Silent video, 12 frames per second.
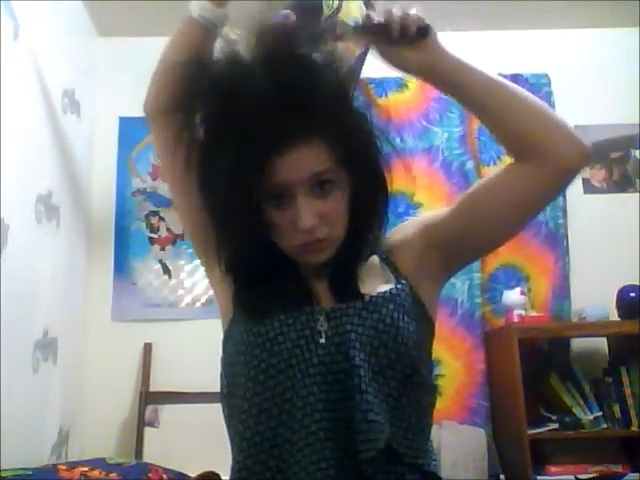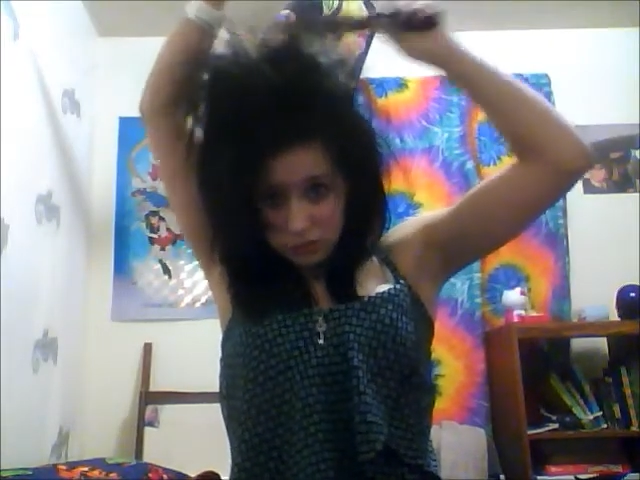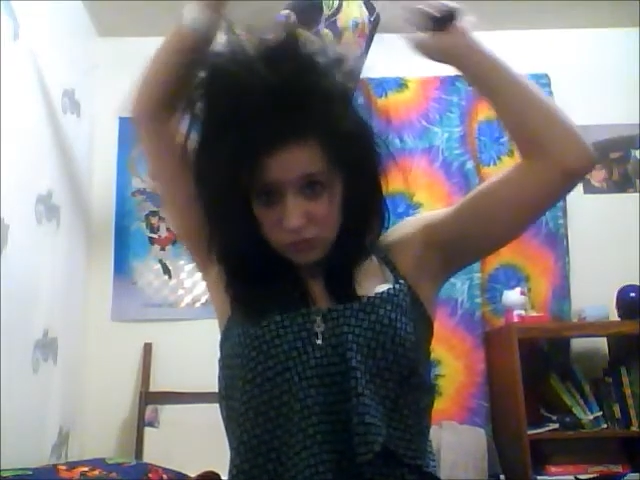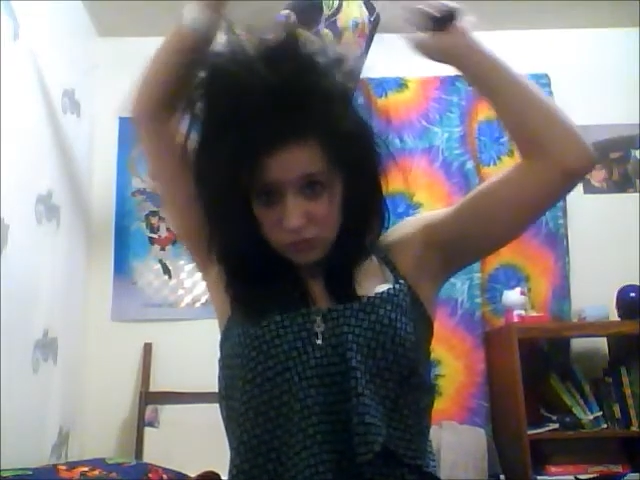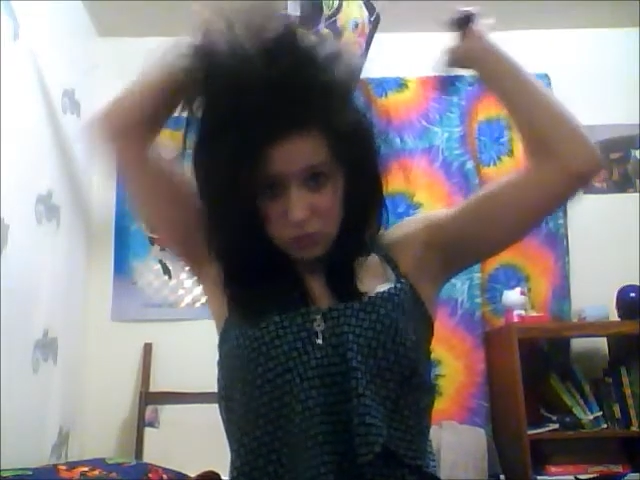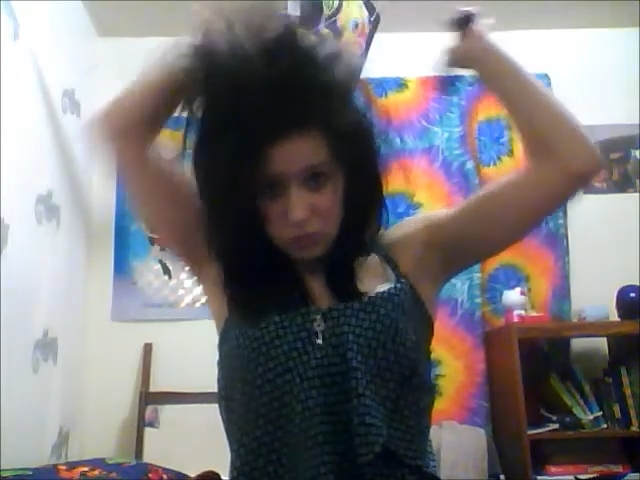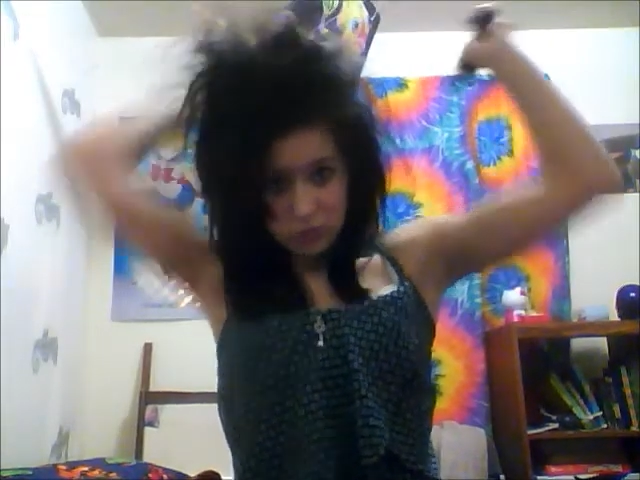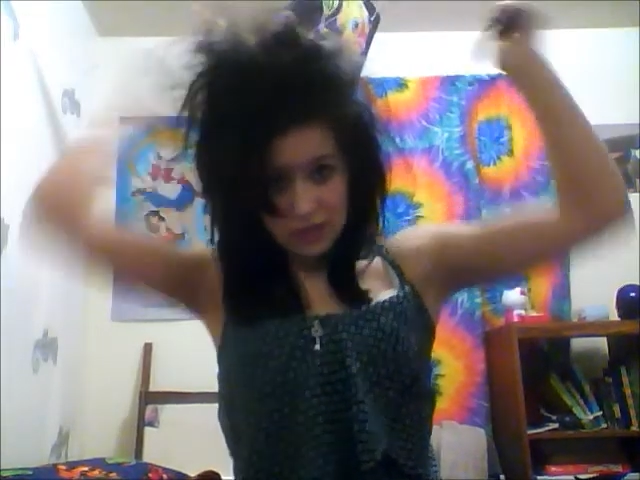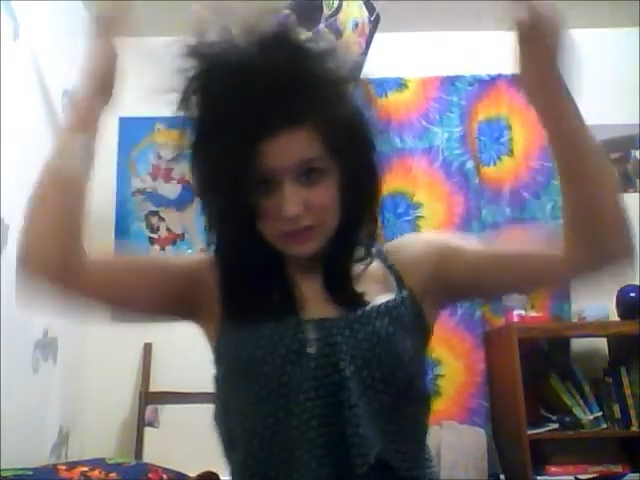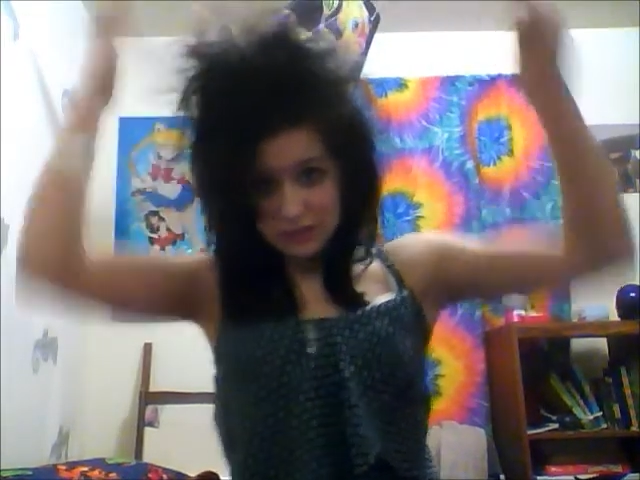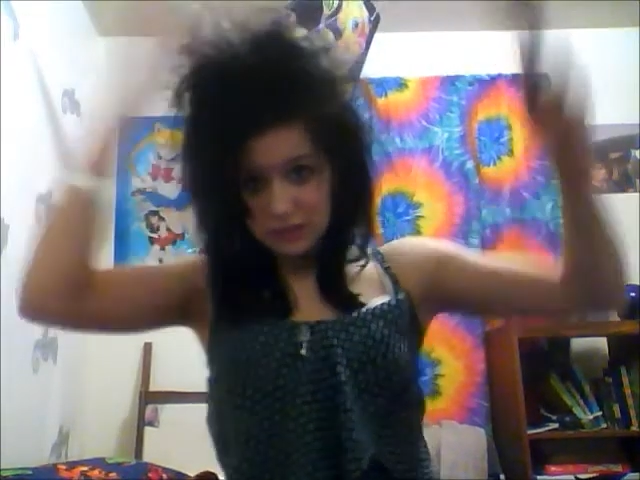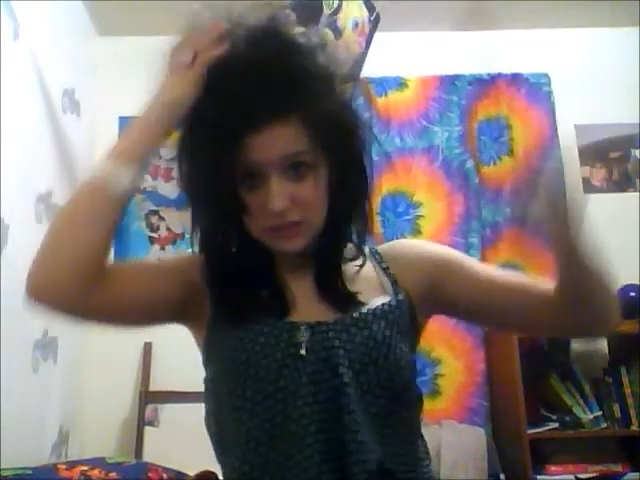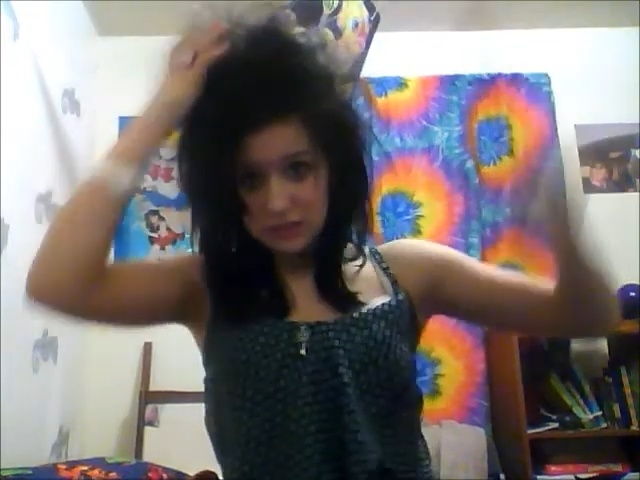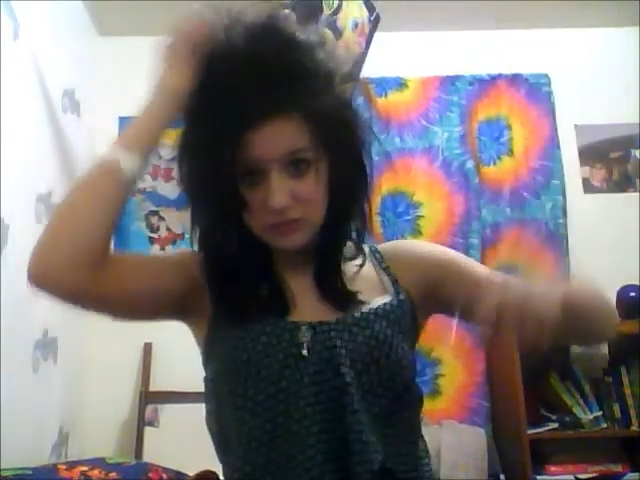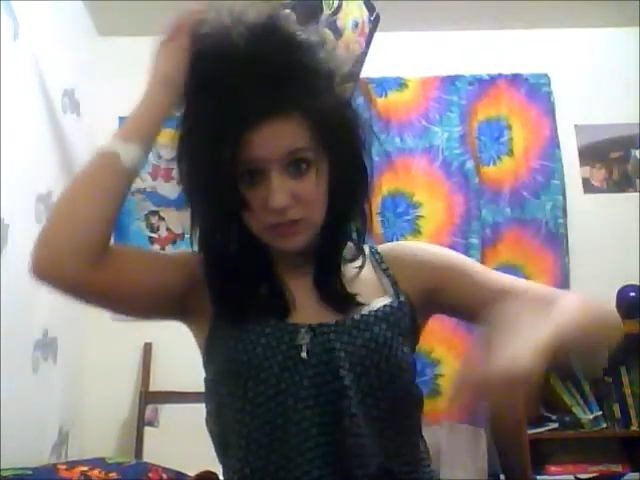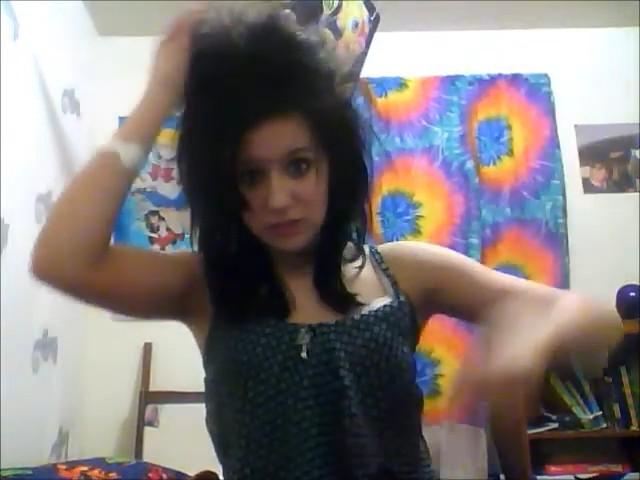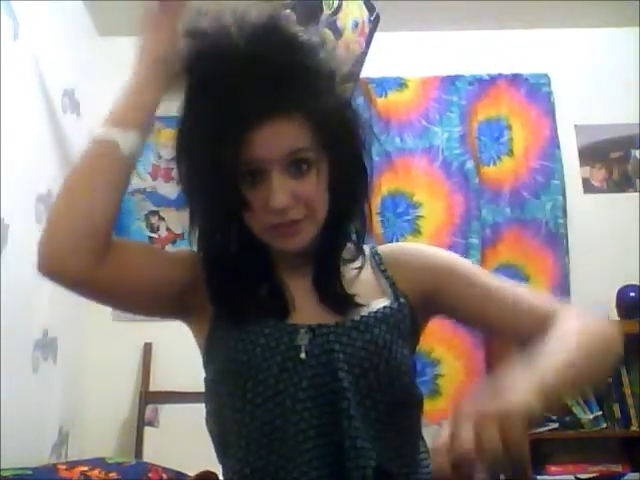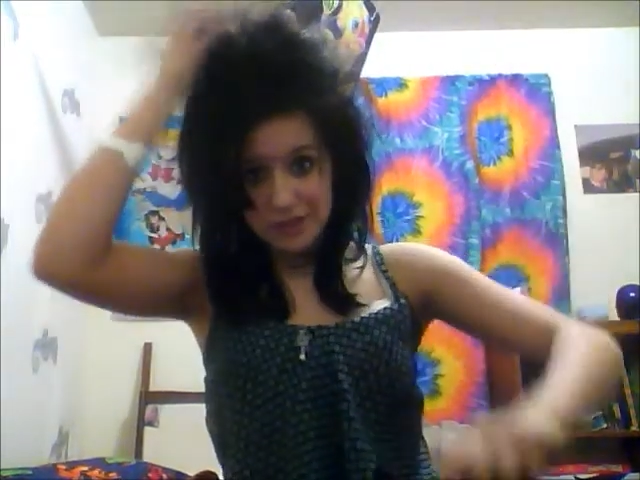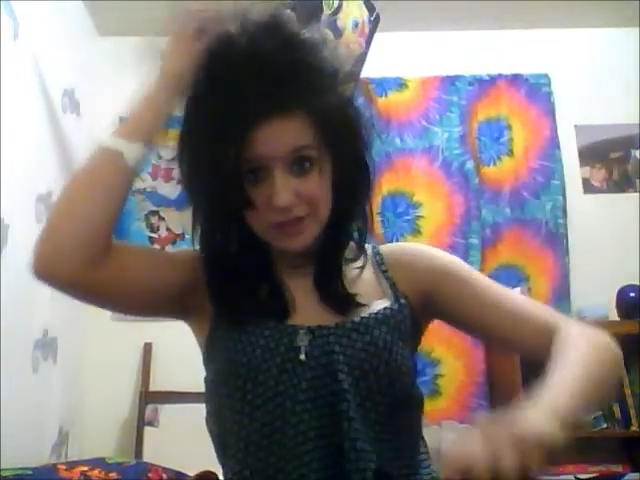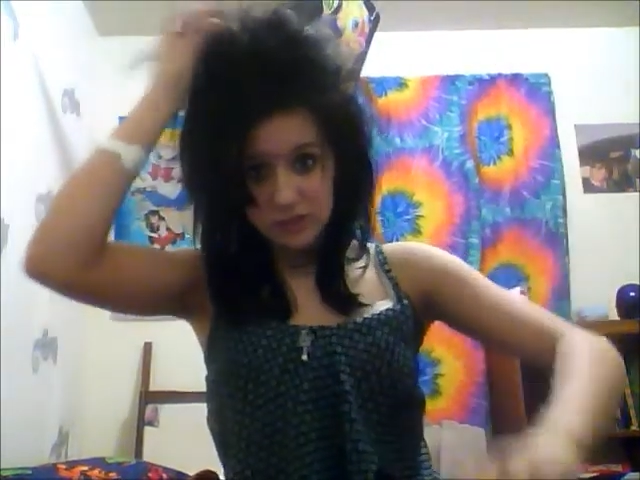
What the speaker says: or less. It doesn't really matter.